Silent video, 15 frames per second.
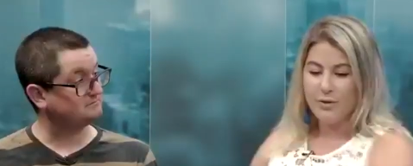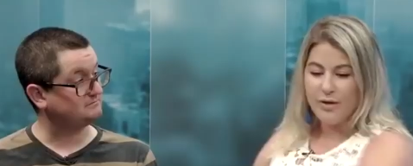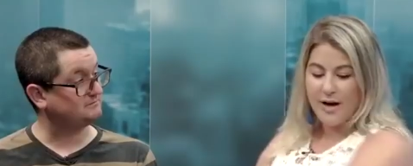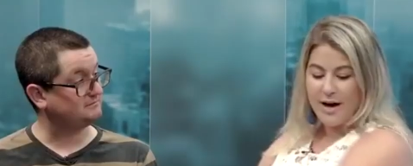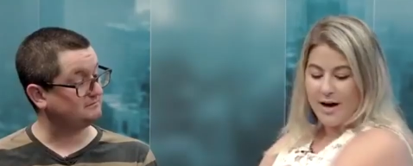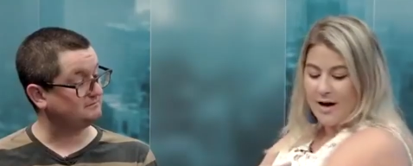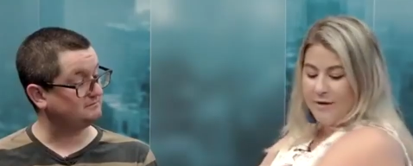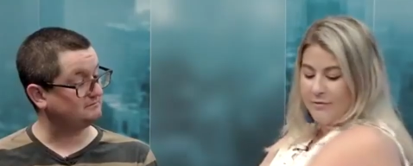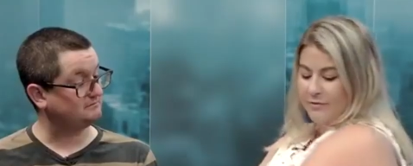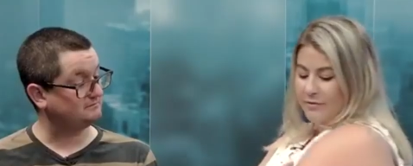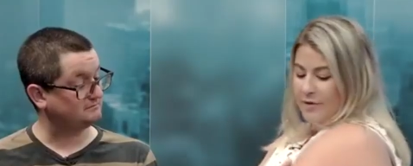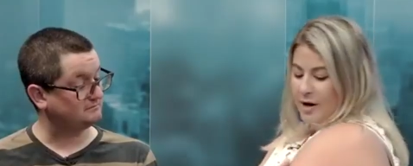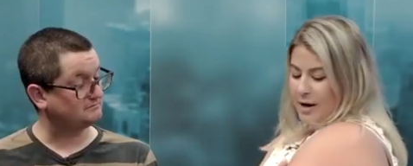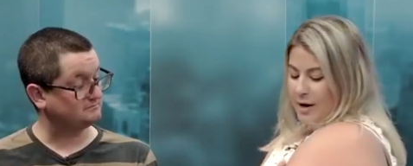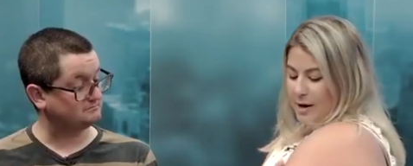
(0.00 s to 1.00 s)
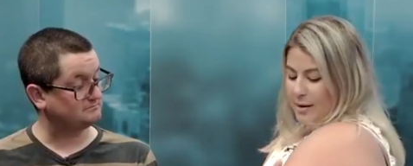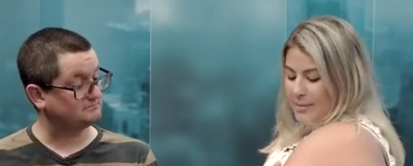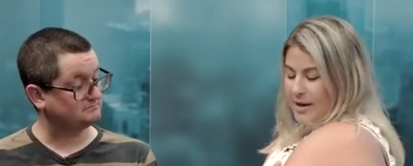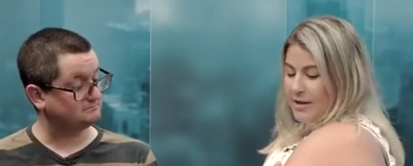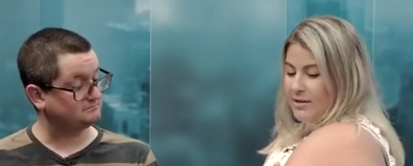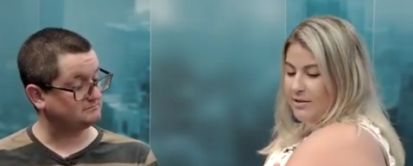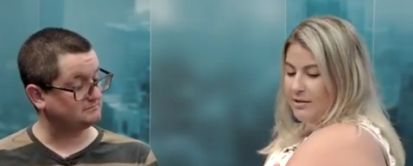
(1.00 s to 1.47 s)
Speaker 1: have um,
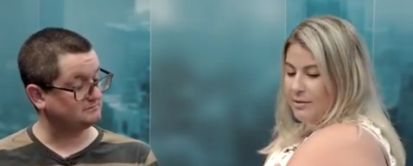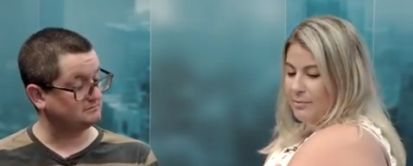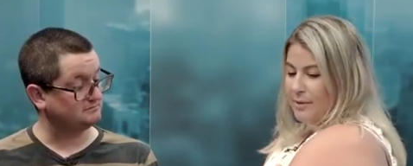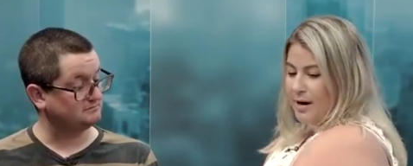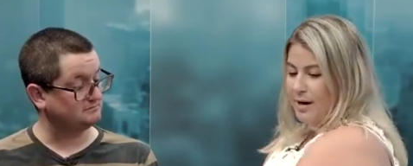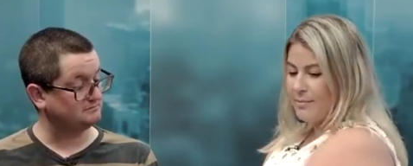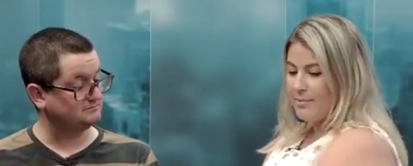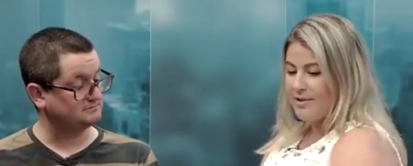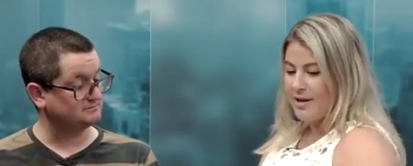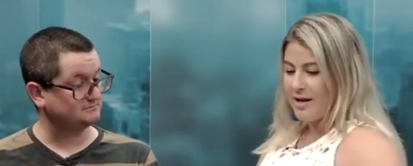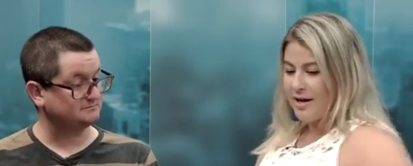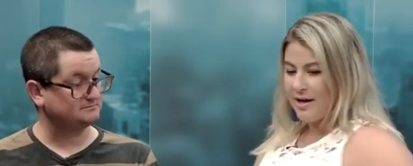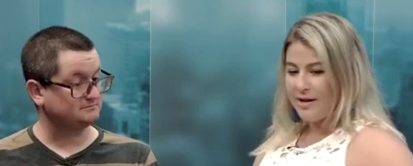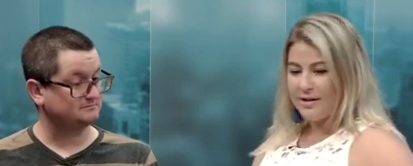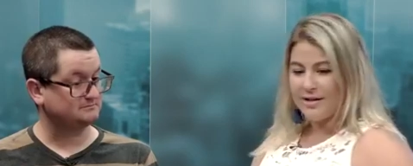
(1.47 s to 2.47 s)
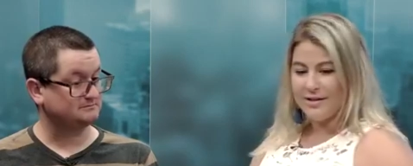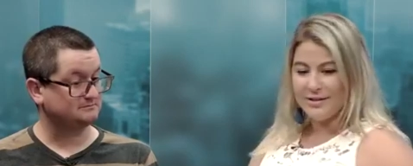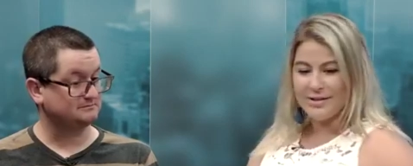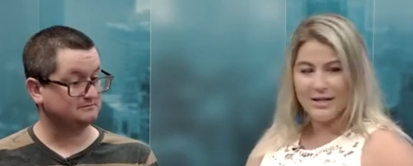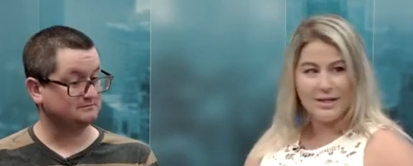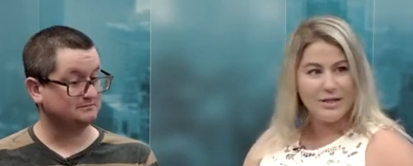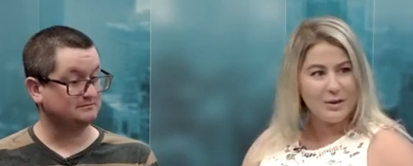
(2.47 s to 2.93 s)
insulin pumps oh, and
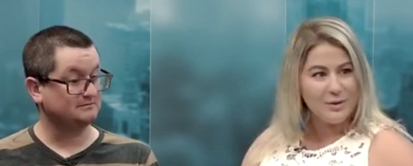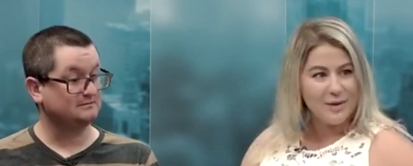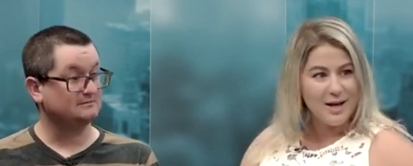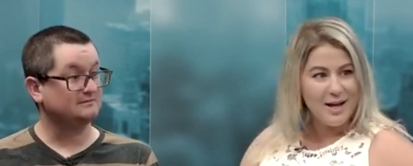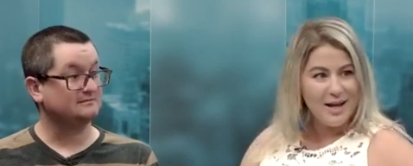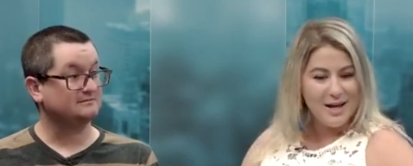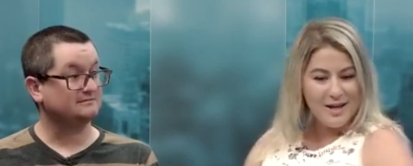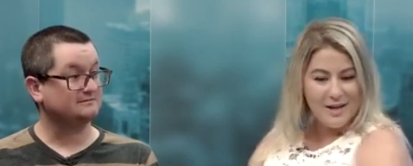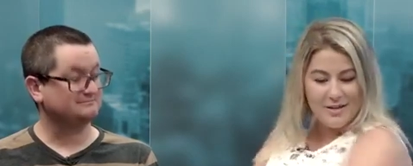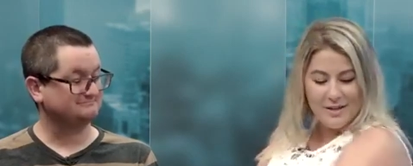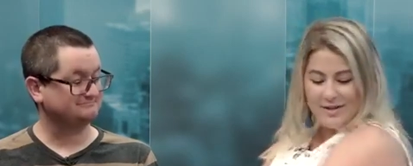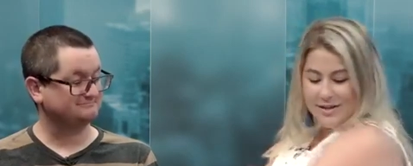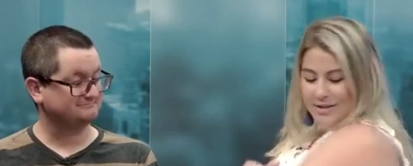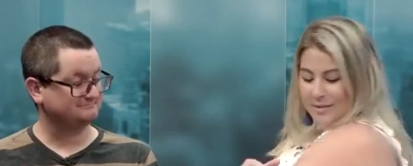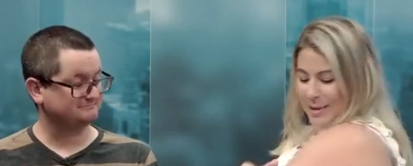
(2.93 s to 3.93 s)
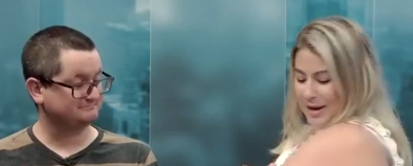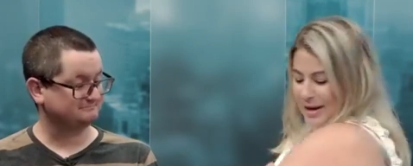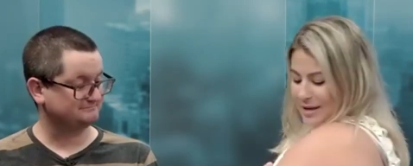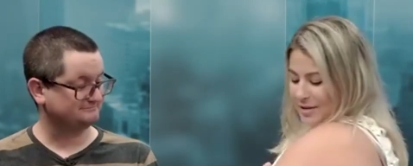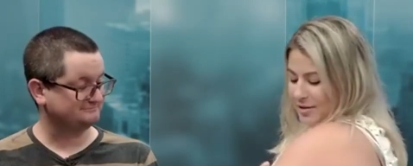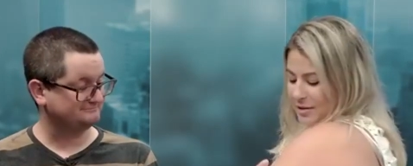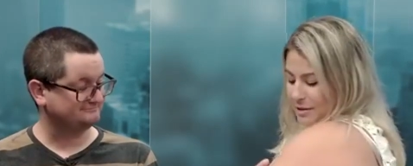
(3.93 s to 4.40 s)
continue, this is my
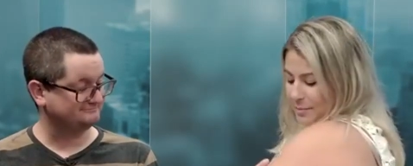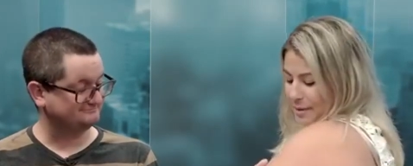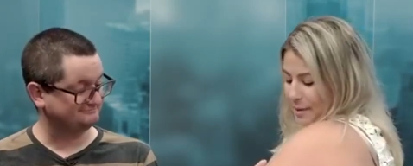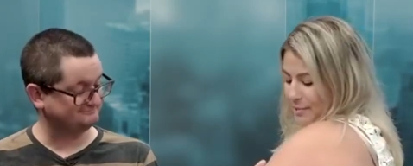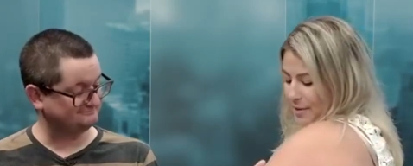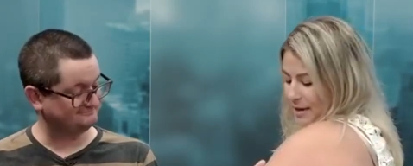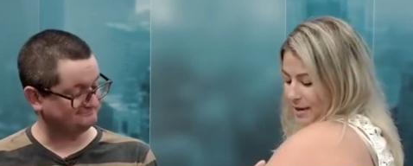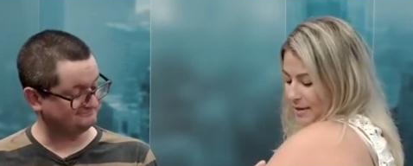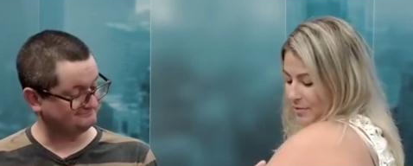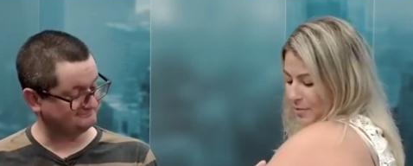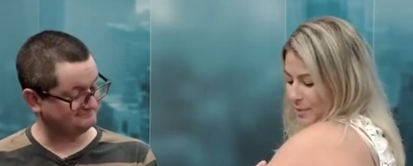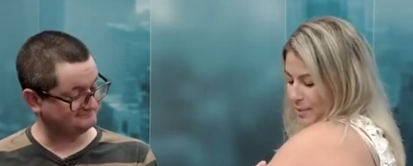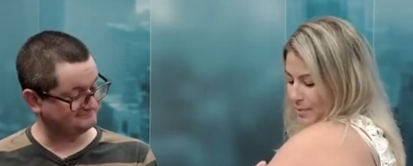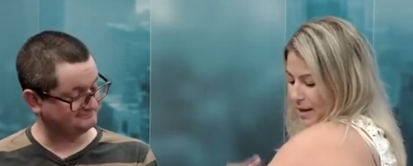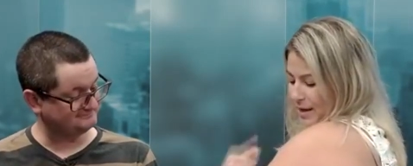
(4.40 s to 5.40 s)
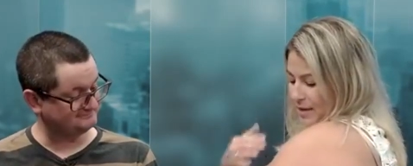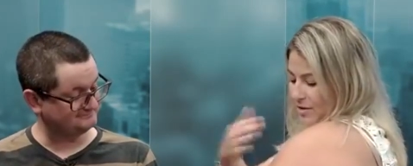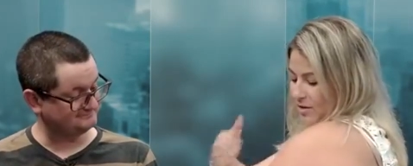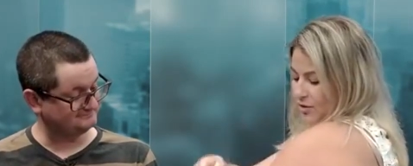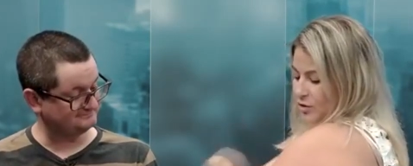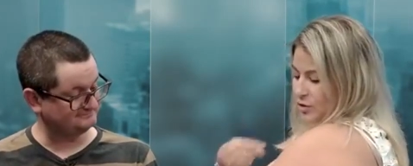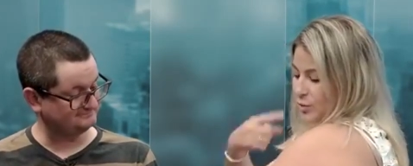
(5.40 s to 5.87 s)
insulin pump that gives me my
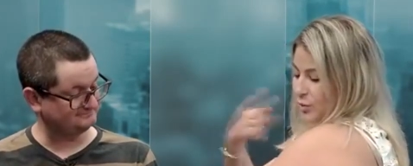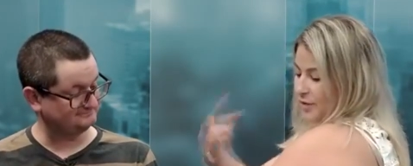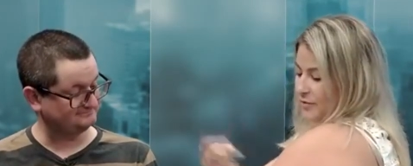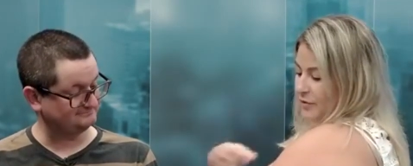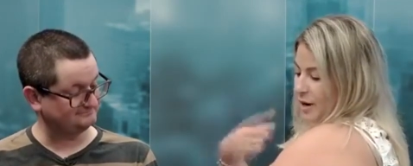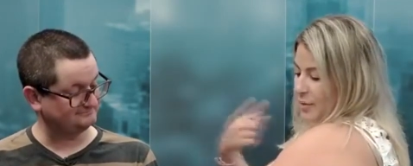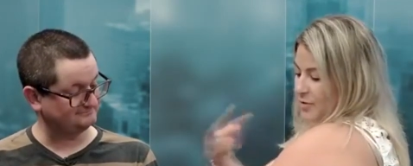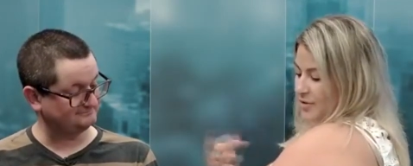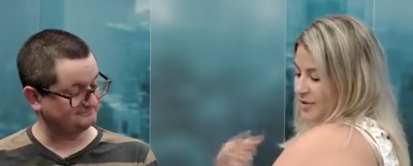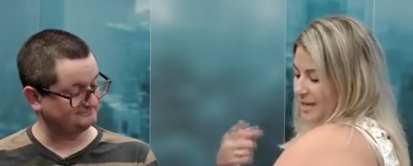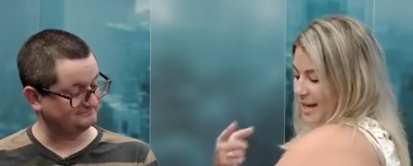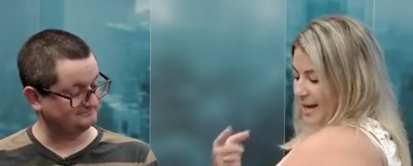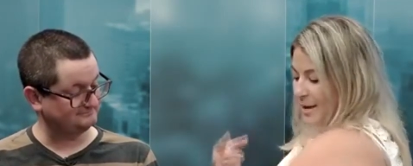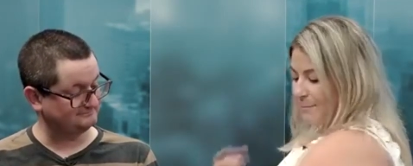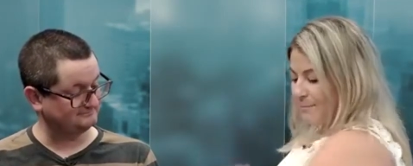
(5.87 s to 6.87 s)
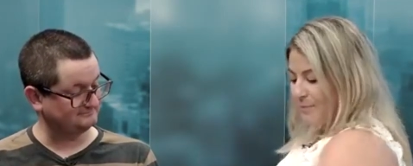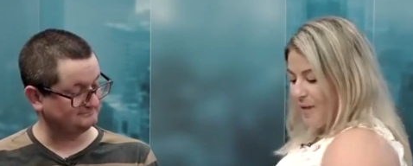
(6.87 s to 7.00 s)
insulin 24 hours a day.